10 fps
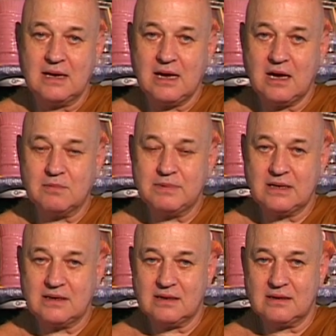
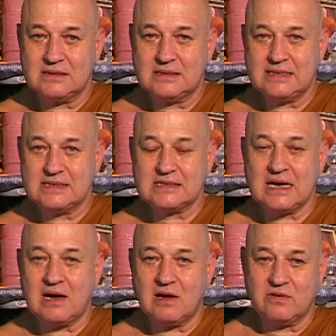helping to
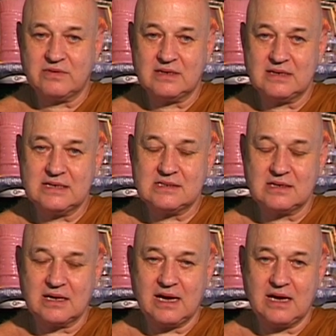dissolve and
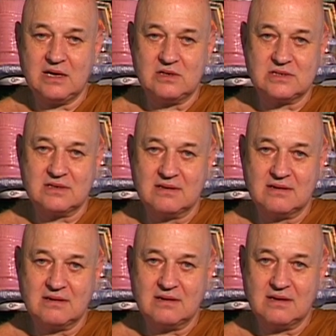disengage
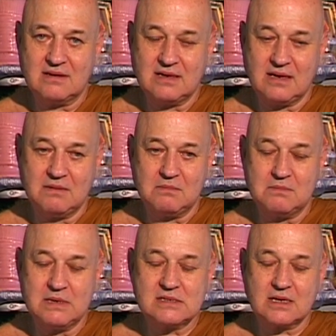the
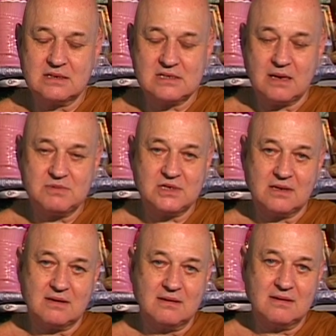
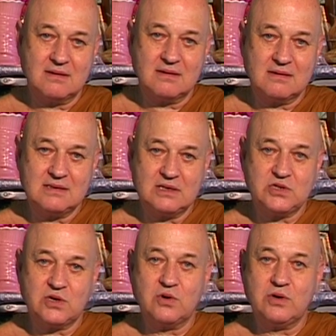misconception that
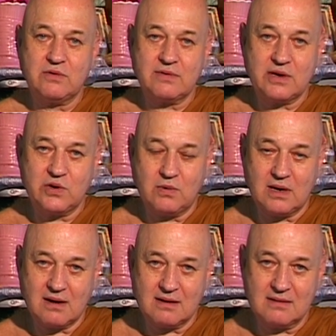you're who you think you
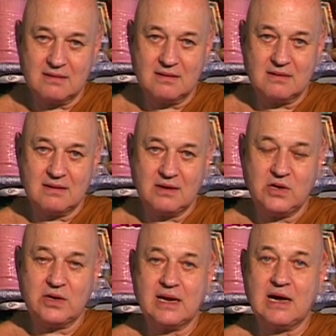are. And
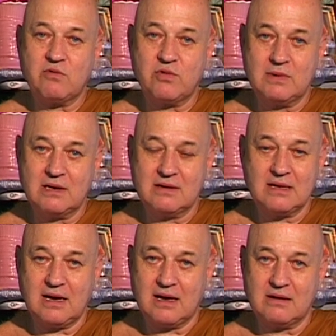you out from under
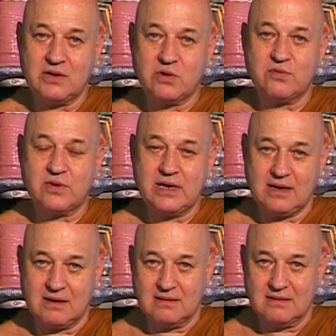that, you're
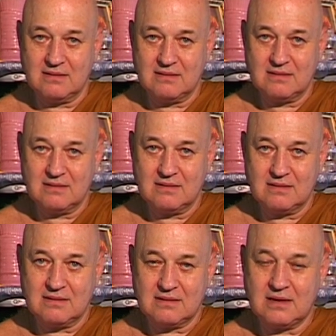free.
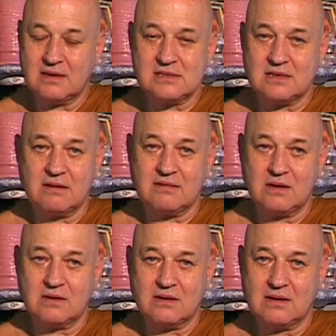Then there's
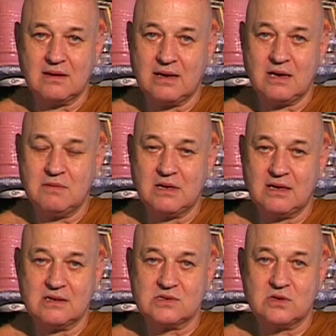nothing
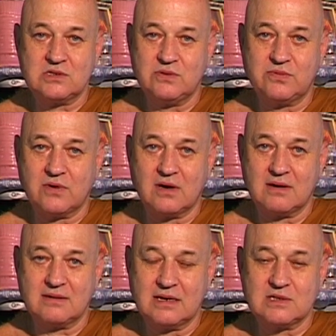anybody is searching for
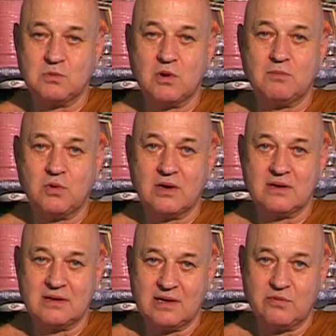that's more
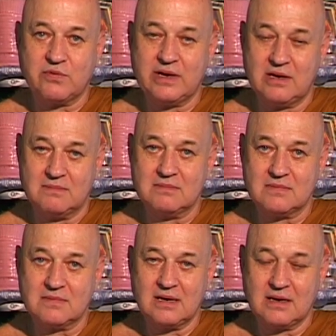important than freedom.
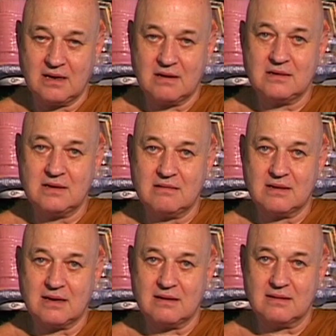I guarantee you that.